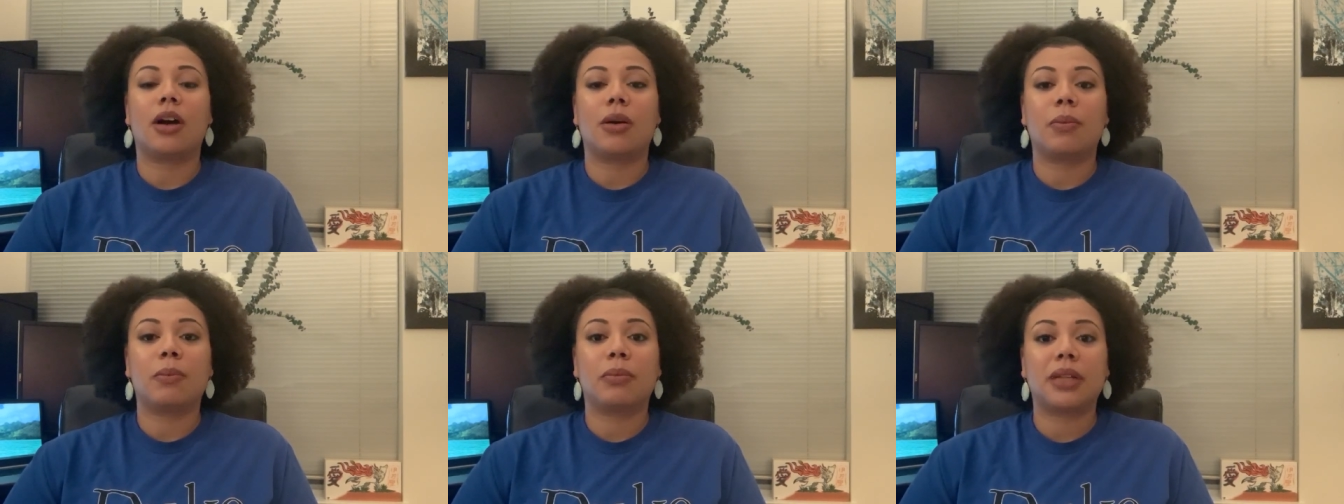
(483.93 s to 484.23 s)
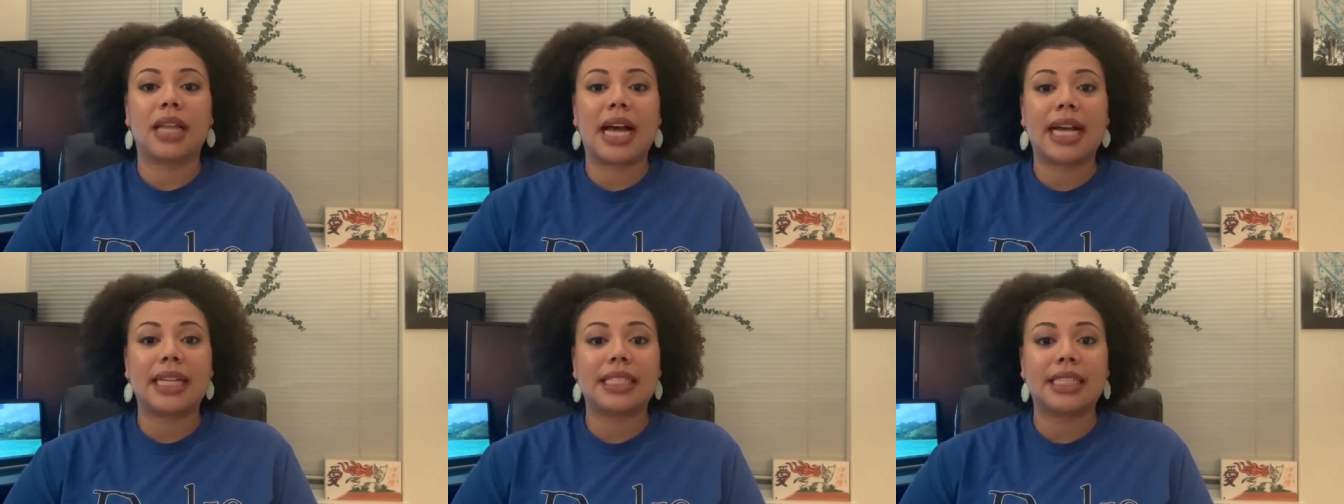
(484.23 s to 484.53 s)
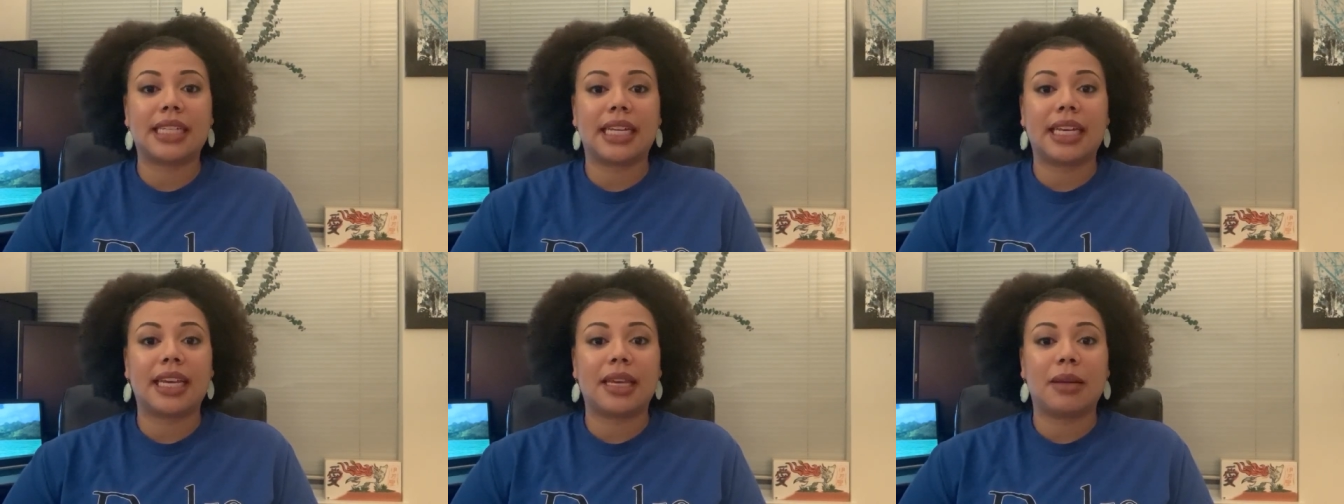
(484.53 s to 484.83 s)

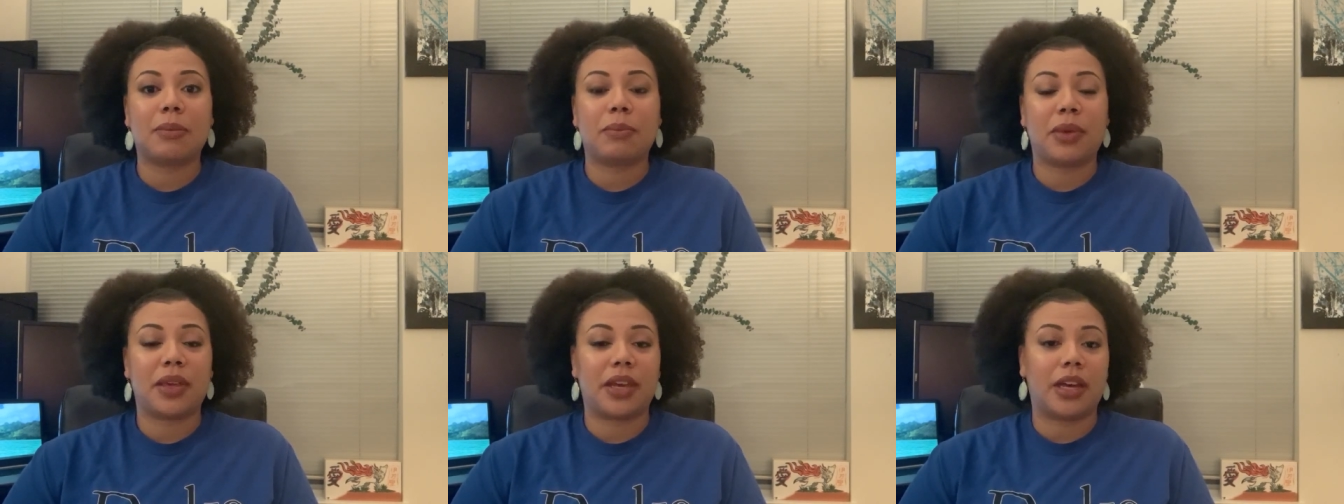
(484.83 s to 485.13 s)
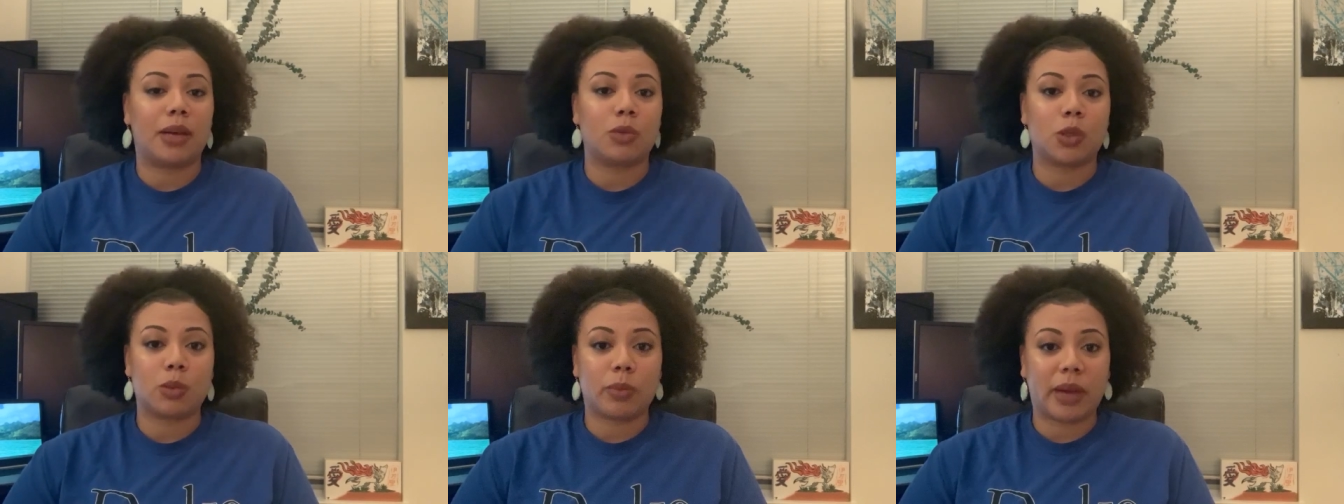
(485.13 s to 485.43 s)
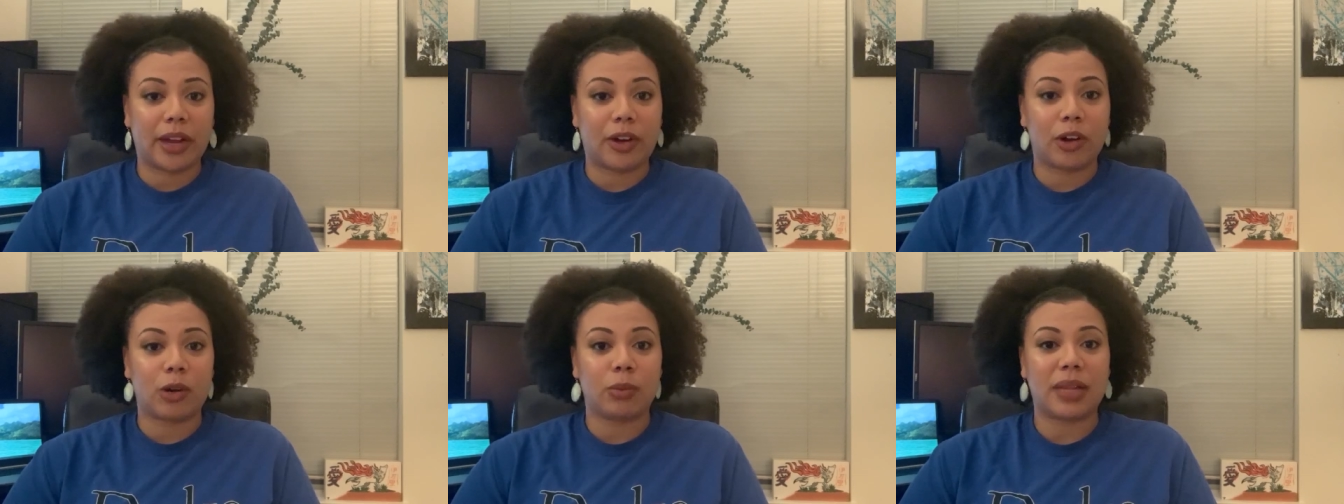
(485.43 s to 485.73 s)
plastic becomes
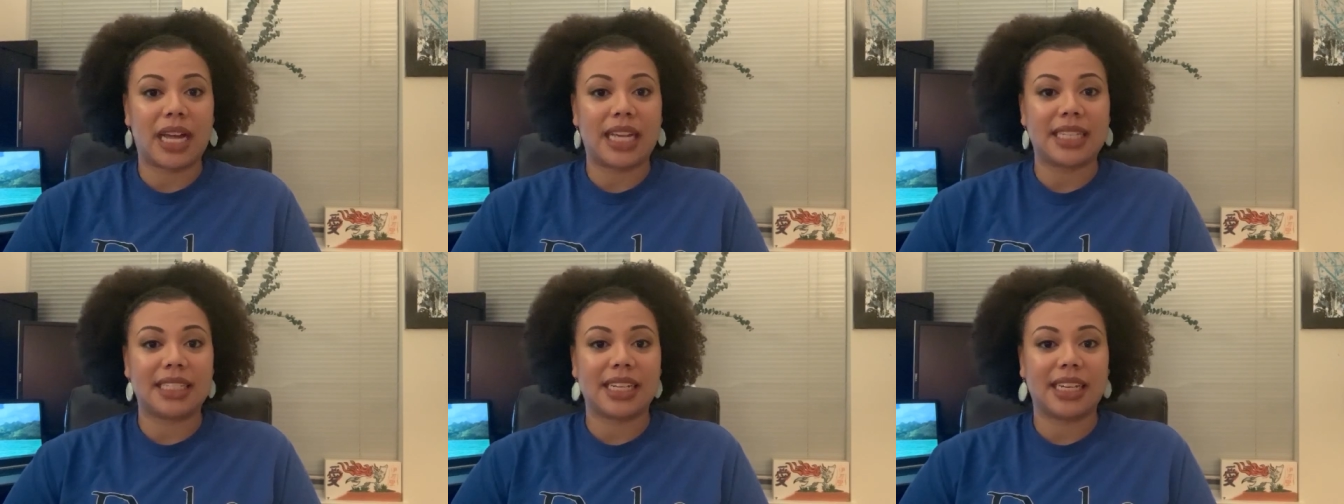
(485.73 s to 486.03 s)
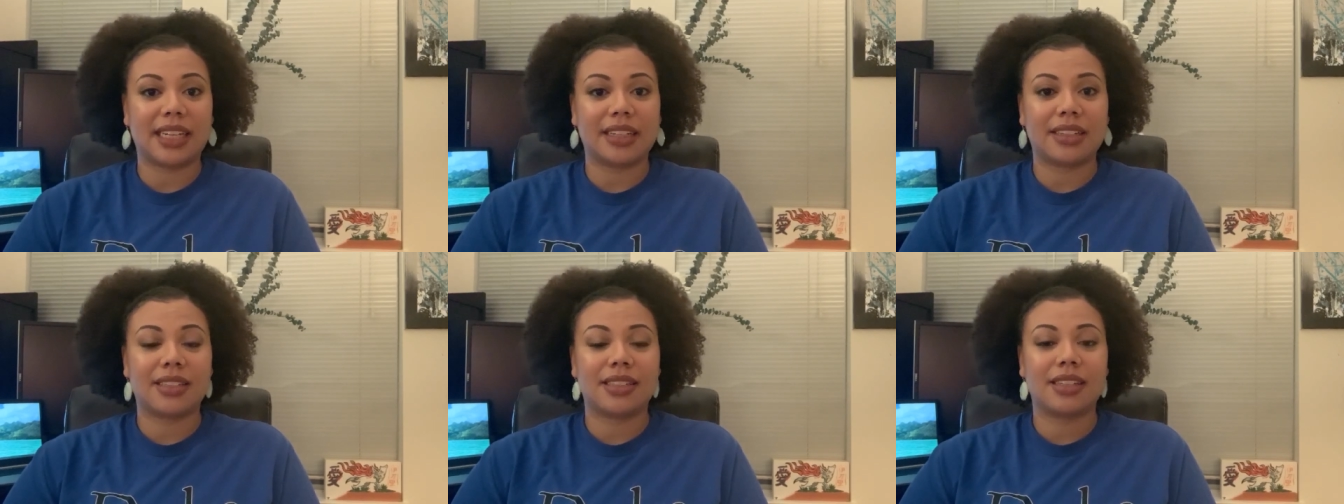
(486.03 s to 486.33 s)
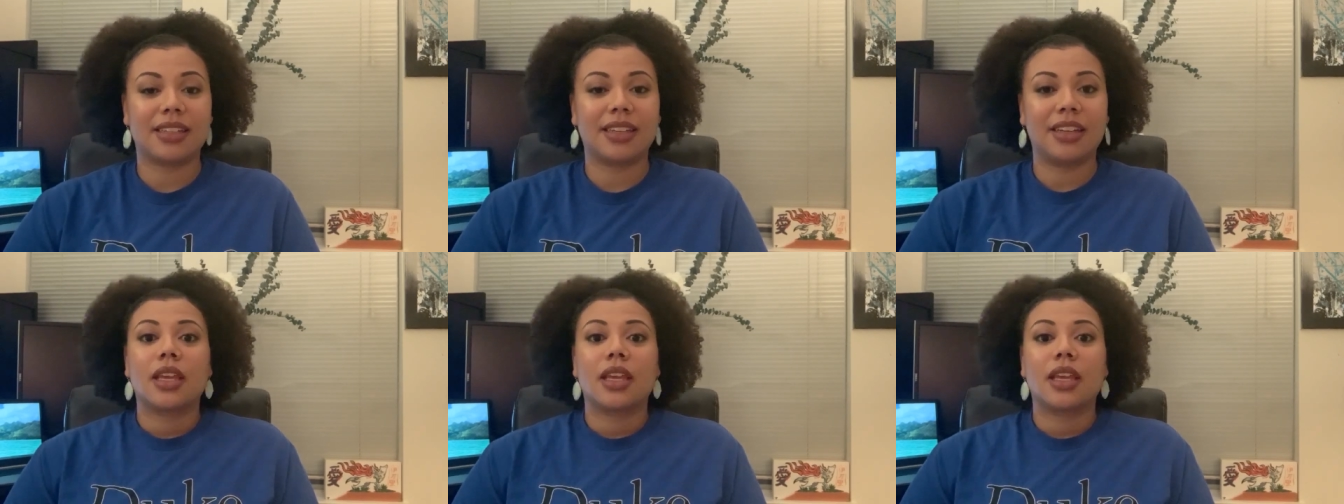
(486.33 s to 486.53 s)
microplastics.